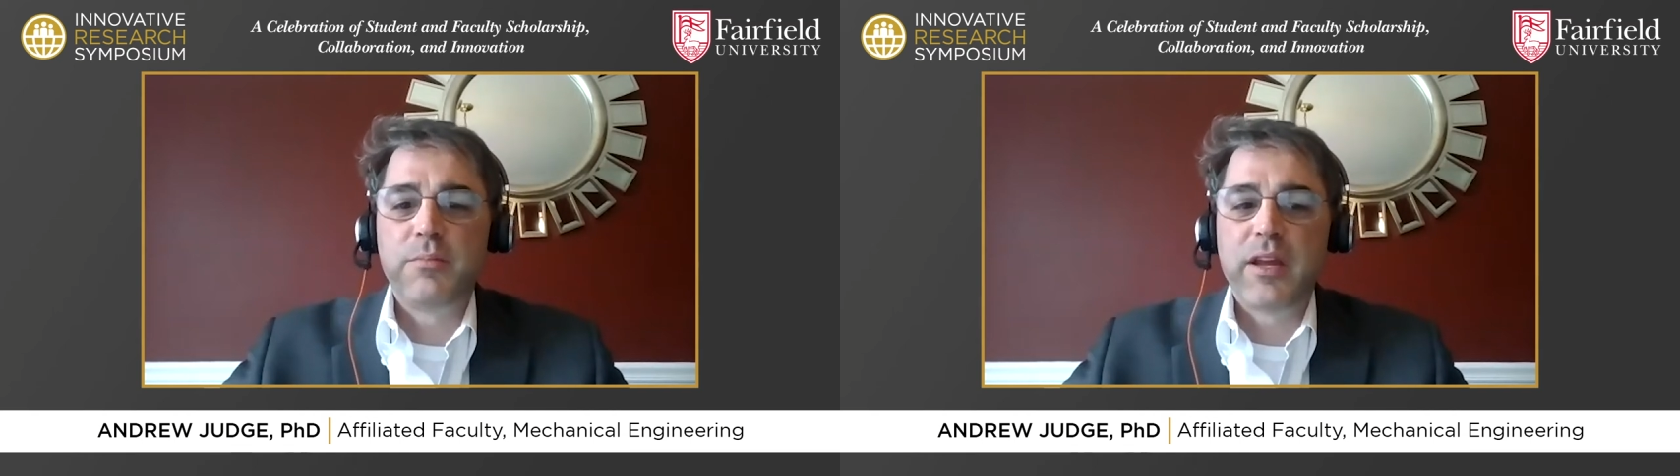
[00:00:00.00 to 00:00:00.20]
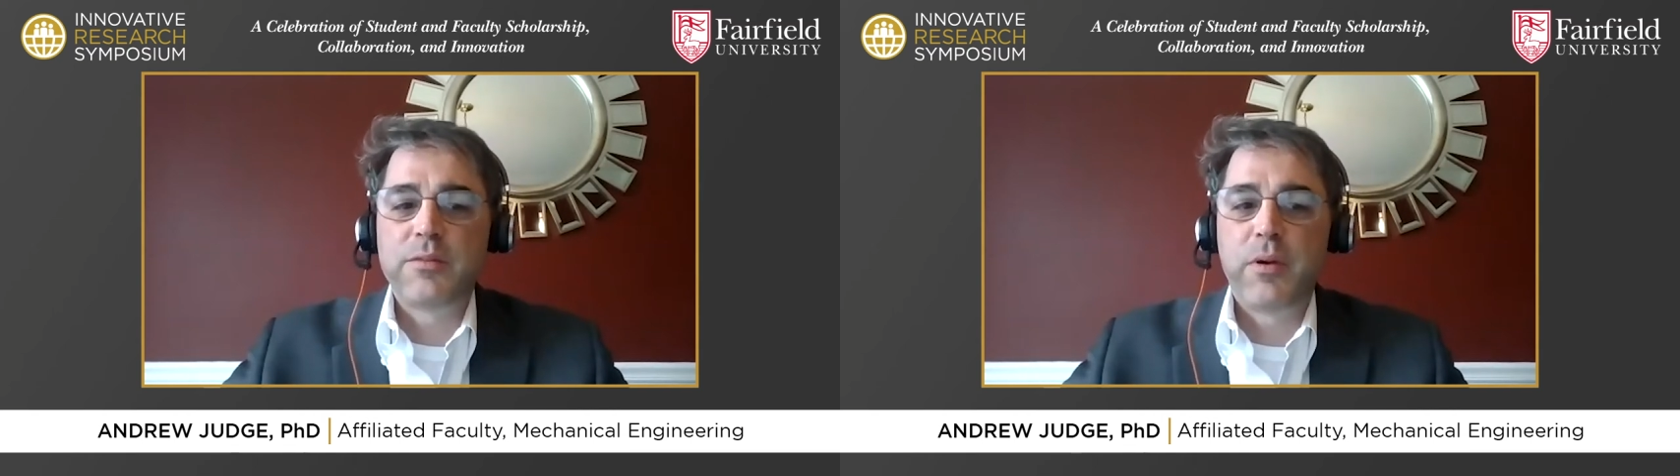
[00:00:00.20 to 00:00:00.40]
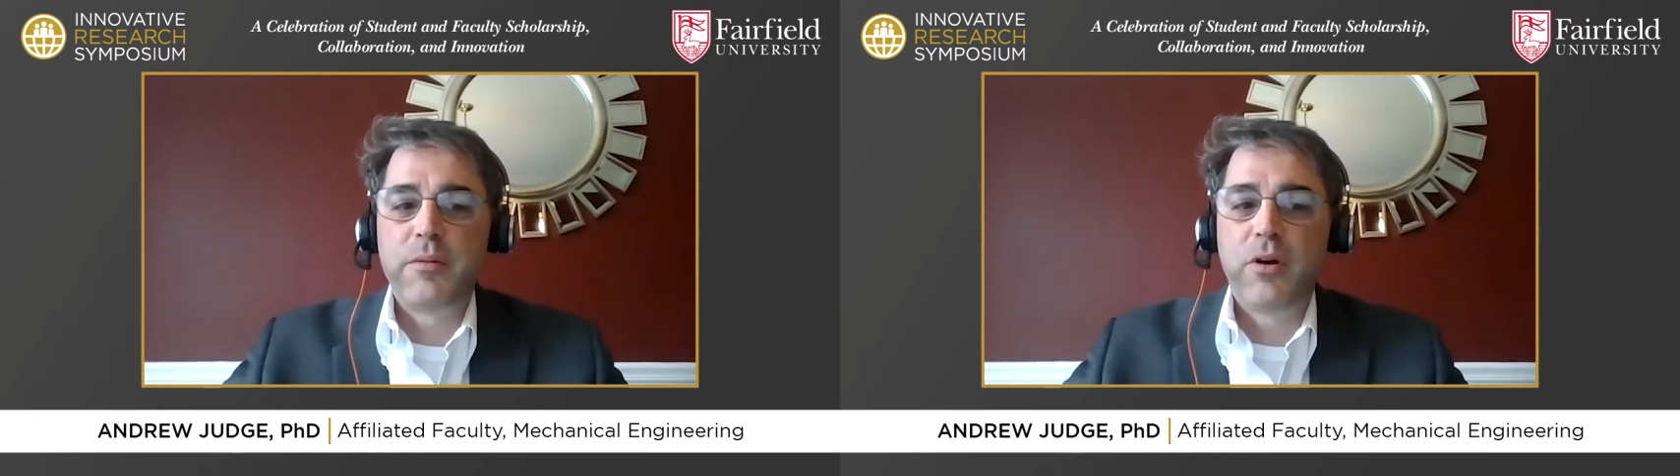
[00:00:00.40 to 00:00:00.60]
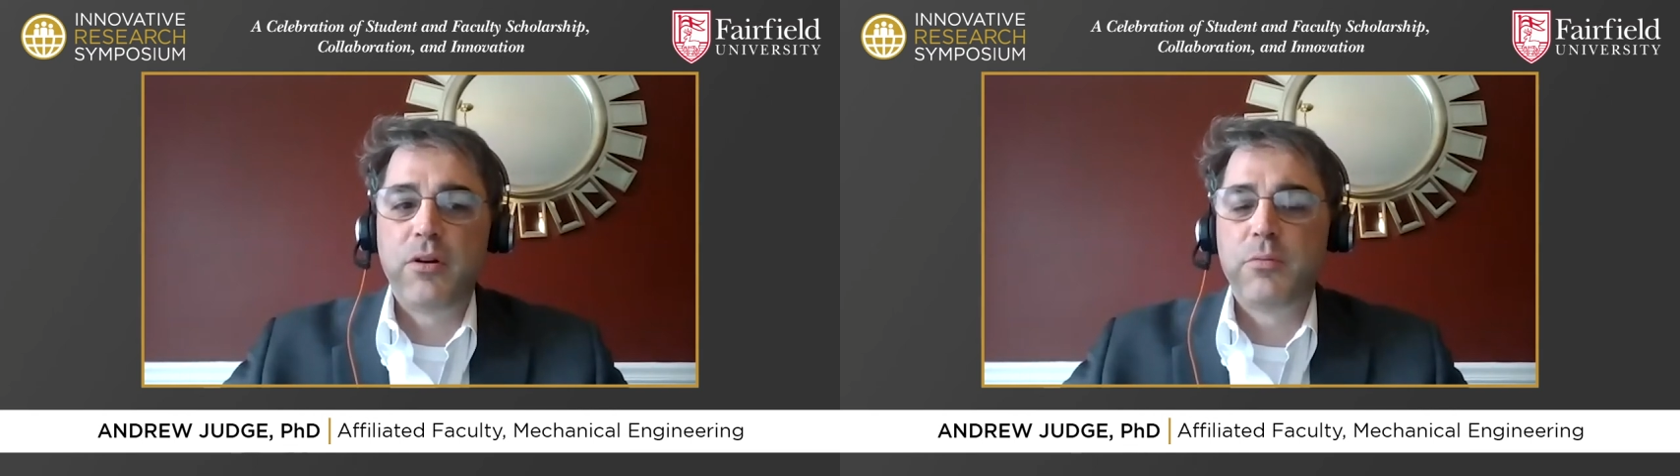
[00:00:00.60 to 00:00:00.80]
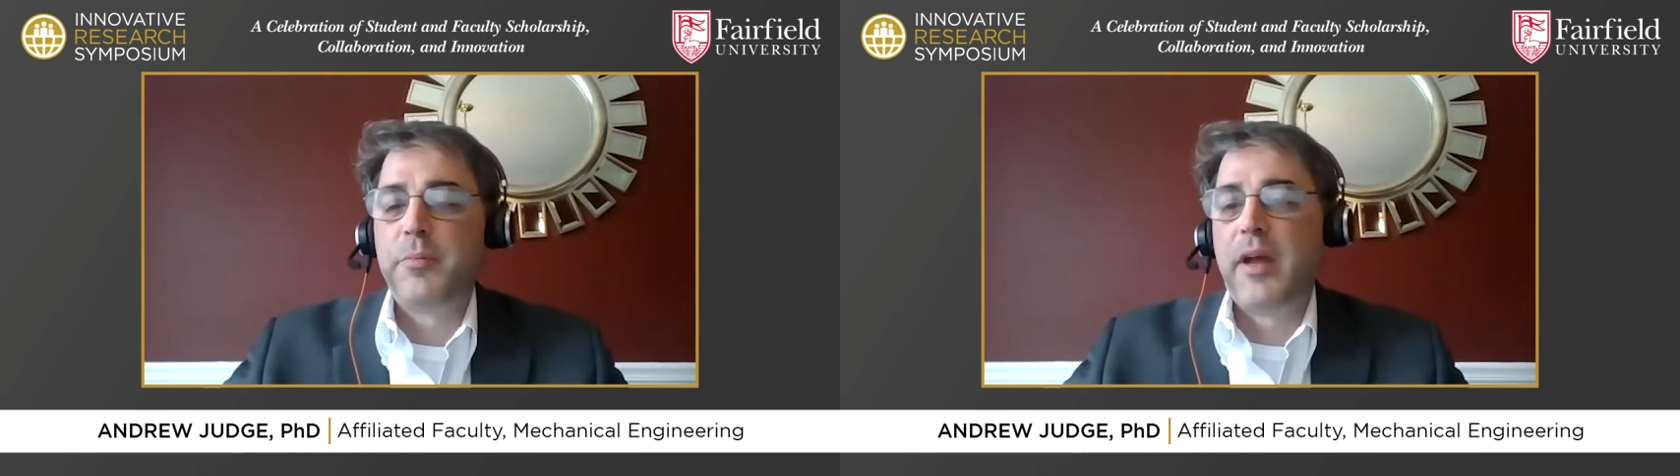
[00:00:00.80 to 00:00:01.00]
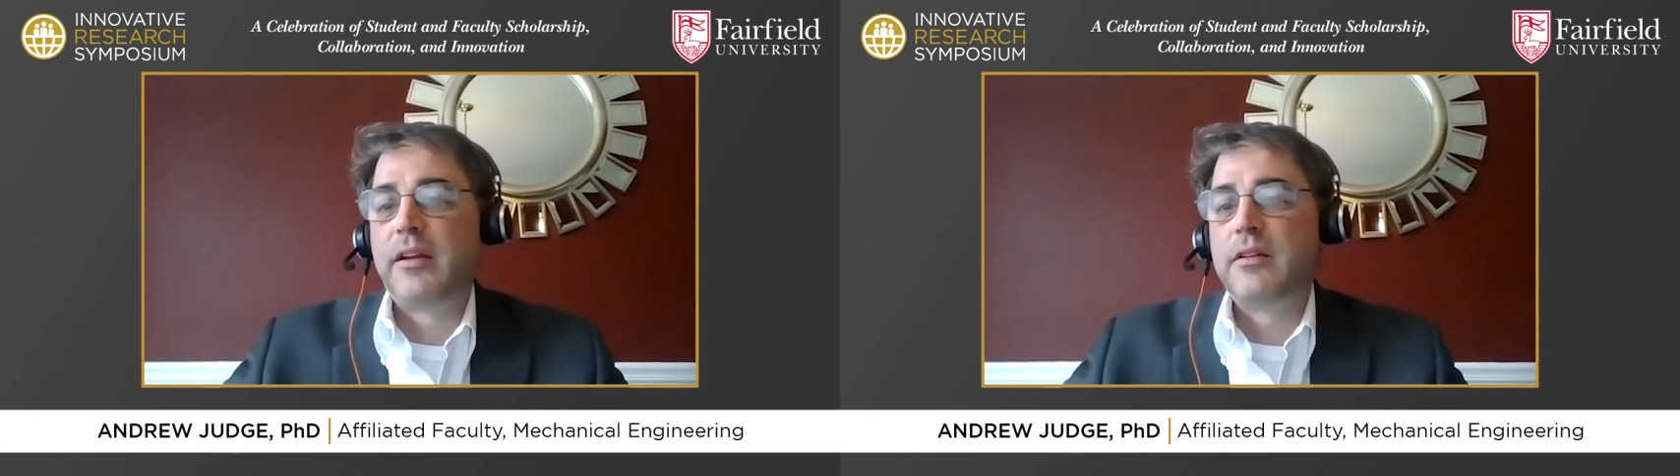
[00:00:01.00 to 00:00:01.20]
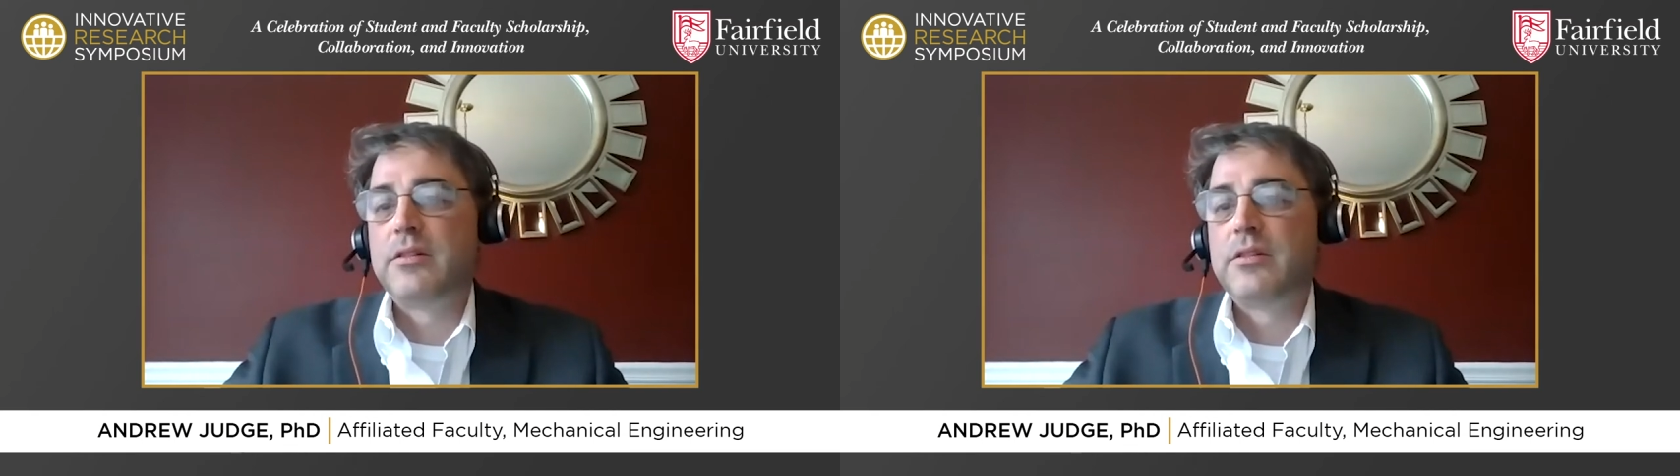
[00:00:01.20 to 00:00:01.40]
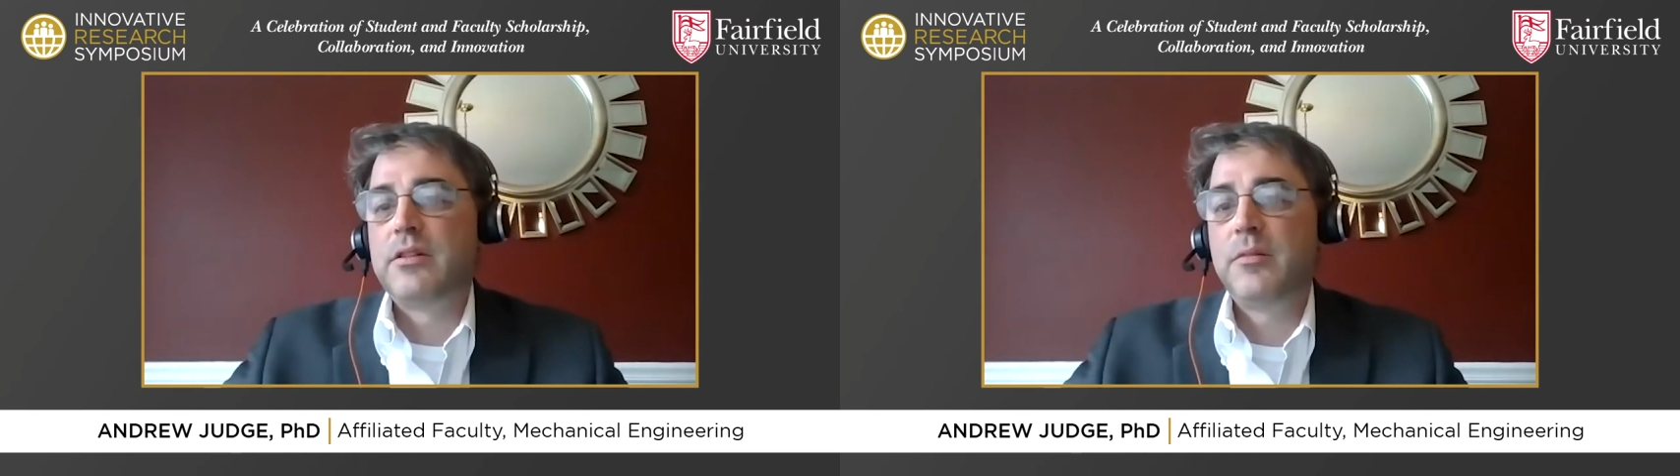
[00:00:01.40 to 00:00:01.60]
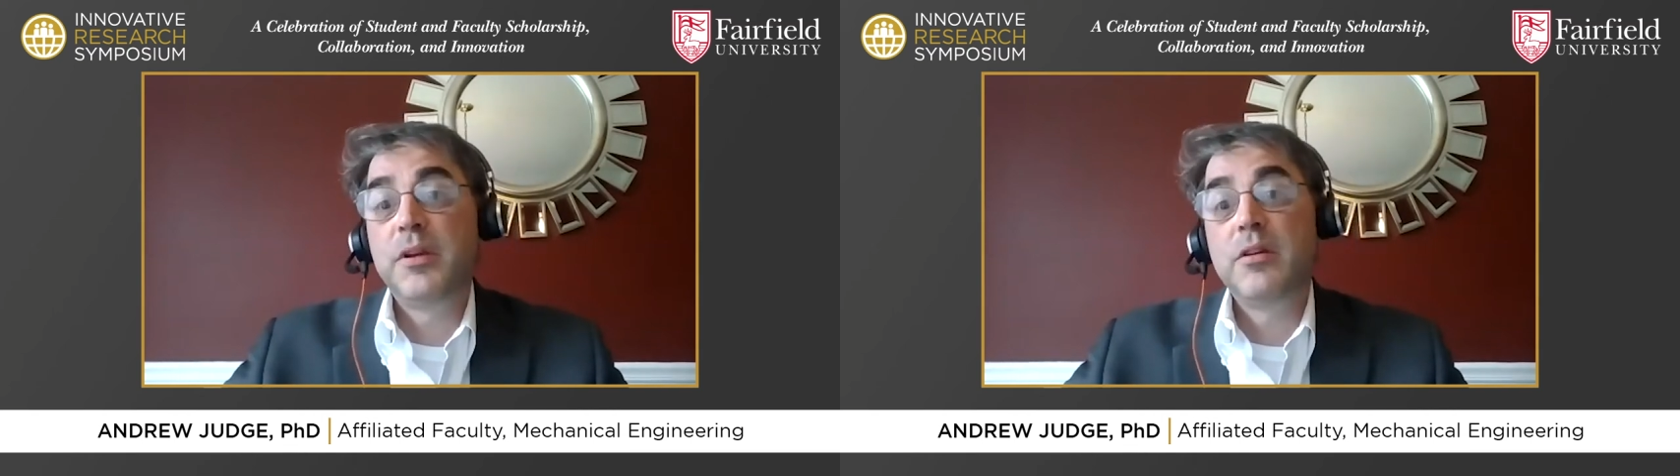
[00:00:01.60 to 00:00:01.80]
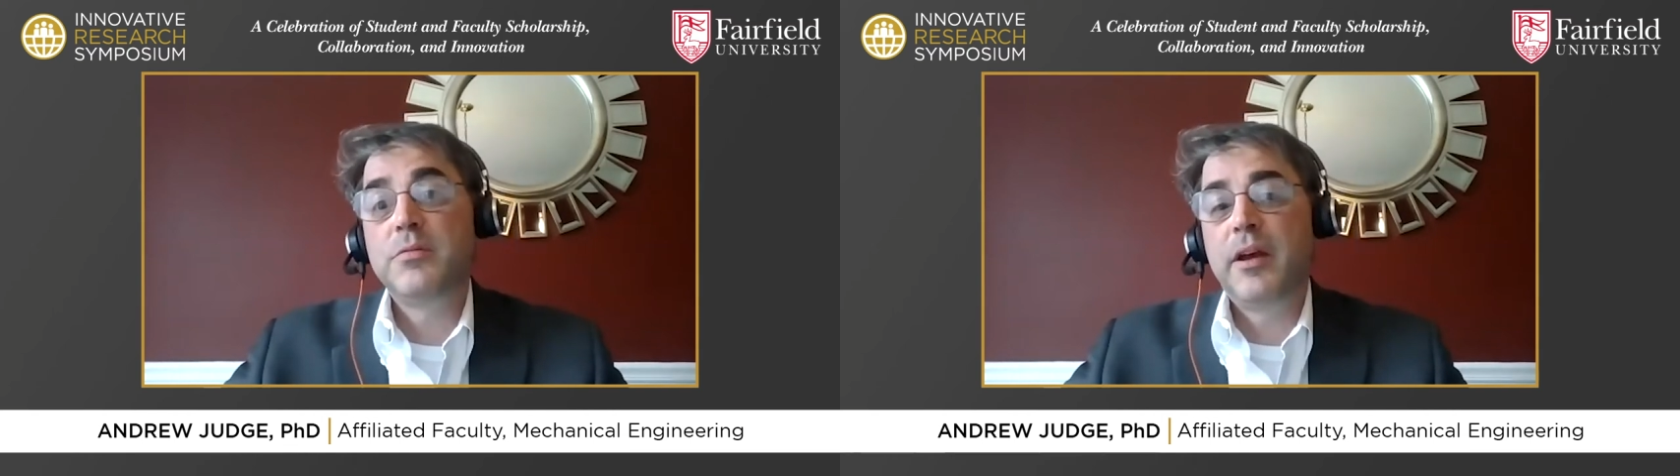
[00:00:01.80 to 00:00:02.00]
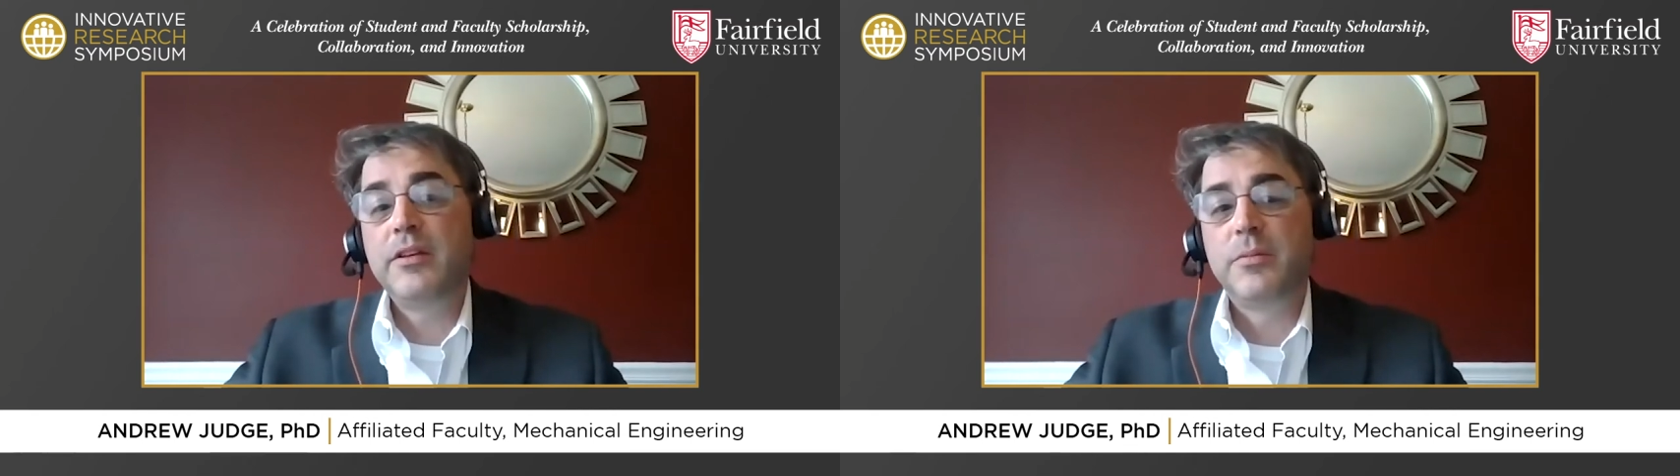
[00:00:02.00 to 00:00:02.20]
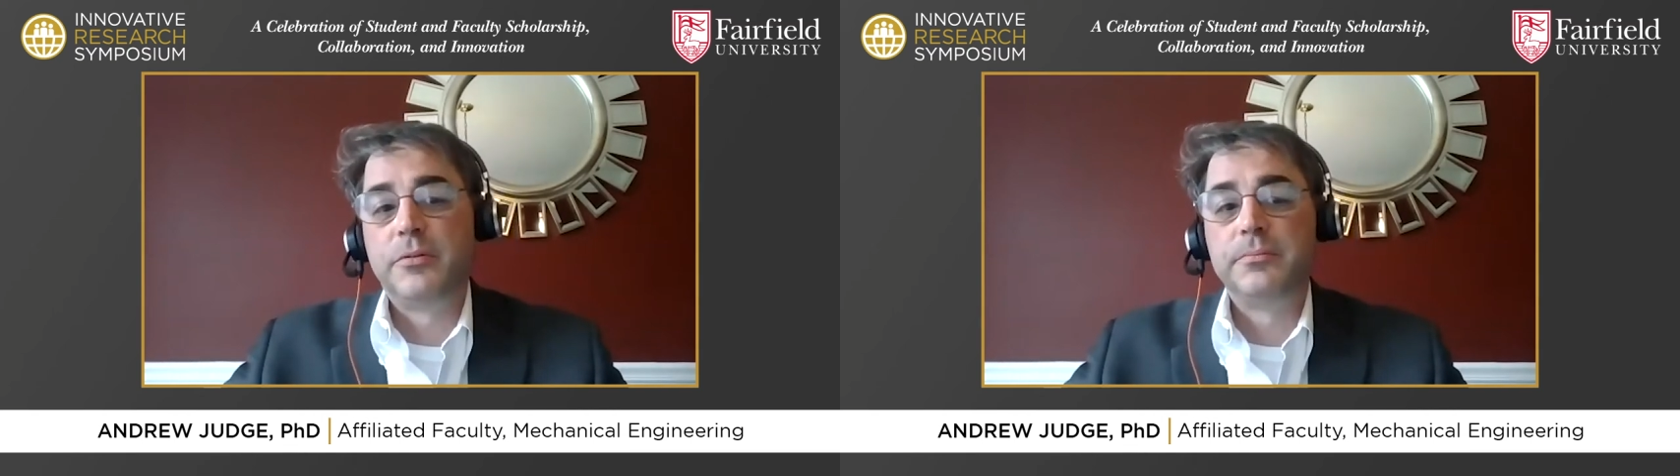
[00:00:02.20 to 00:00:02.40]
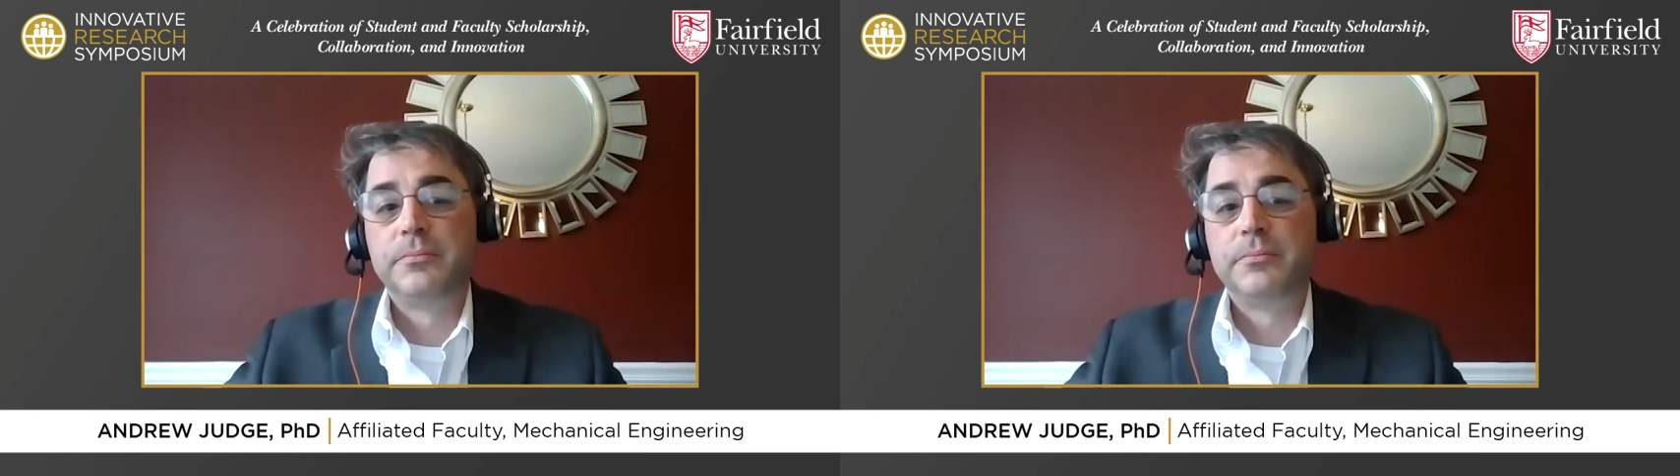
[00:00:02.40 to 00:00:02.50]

pass by multiple magnets, it becomes possible.